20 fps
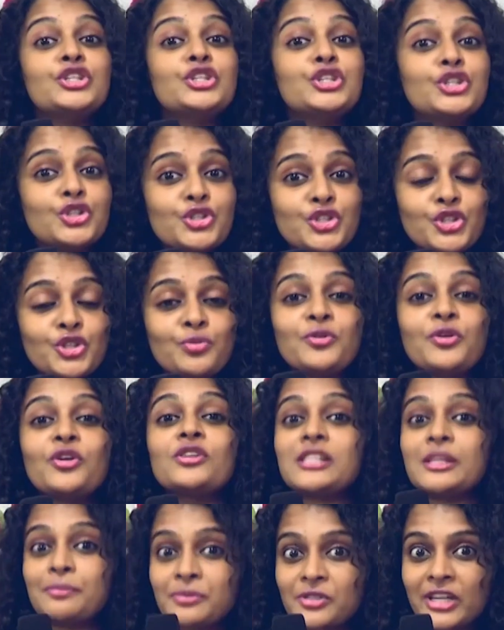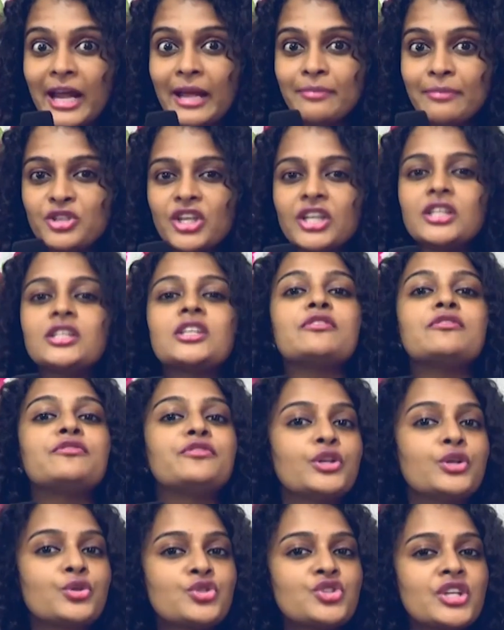YouTube lo subscribe cheyandi,
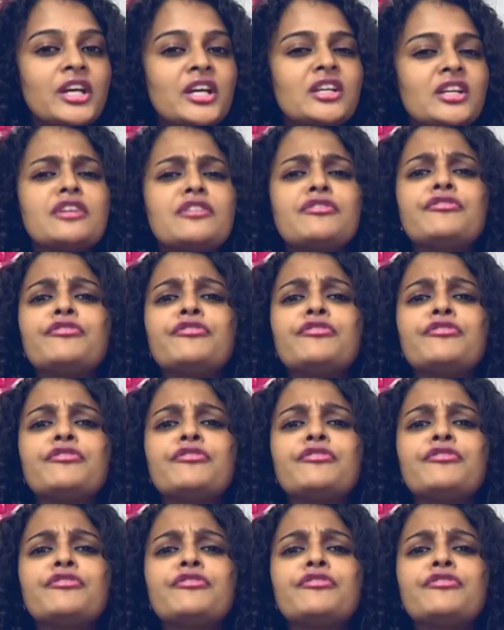view cheyandi,